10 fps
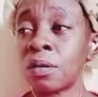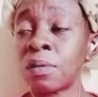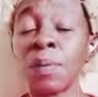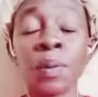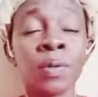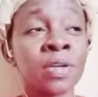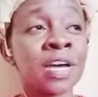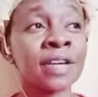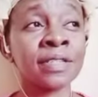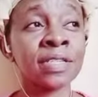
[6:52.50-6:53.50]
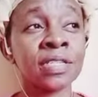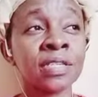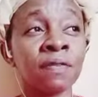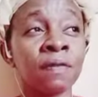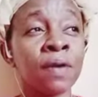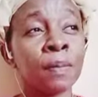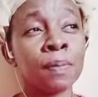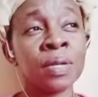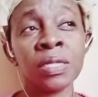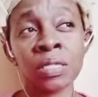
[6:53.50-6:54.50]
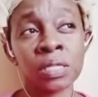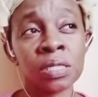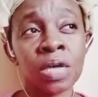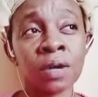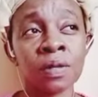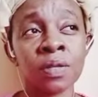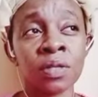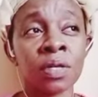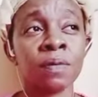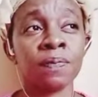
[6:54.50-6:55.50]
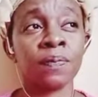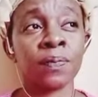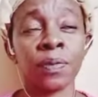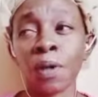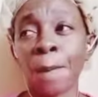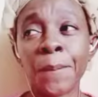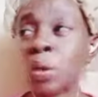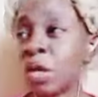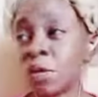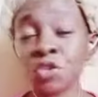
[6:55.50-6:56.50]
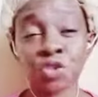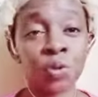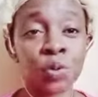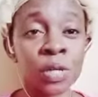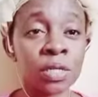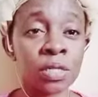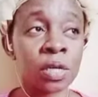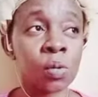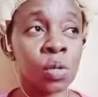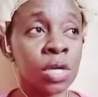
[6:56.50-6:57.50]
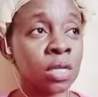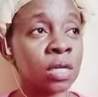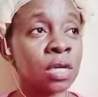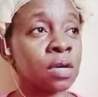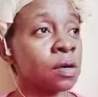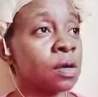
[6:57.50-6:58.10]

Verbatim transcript: people with the highest survivability are in the polar region right now, like the